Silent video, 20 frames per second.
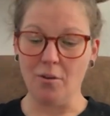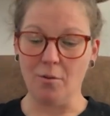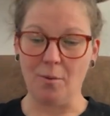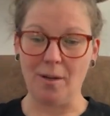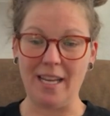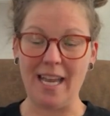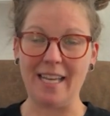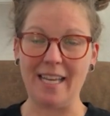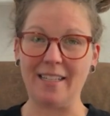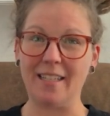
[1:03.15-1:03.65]
we
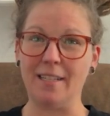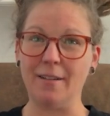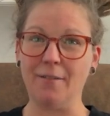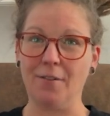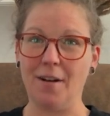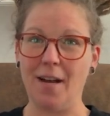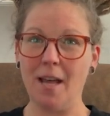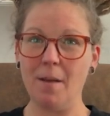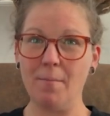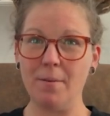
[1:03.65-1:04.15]
into
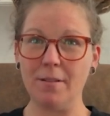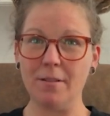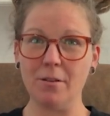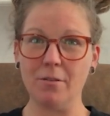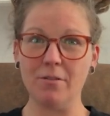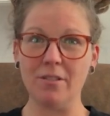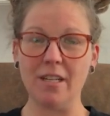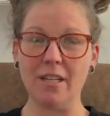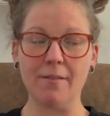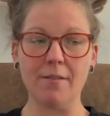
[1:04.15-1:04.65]
different
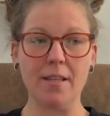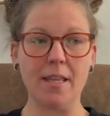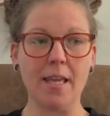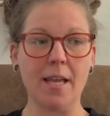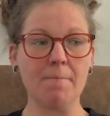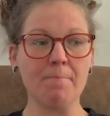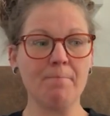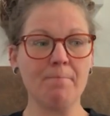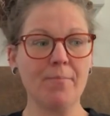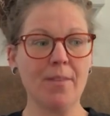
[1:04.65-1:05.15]
episodes and
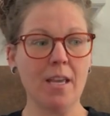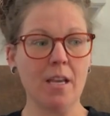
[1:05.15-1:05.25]
everything.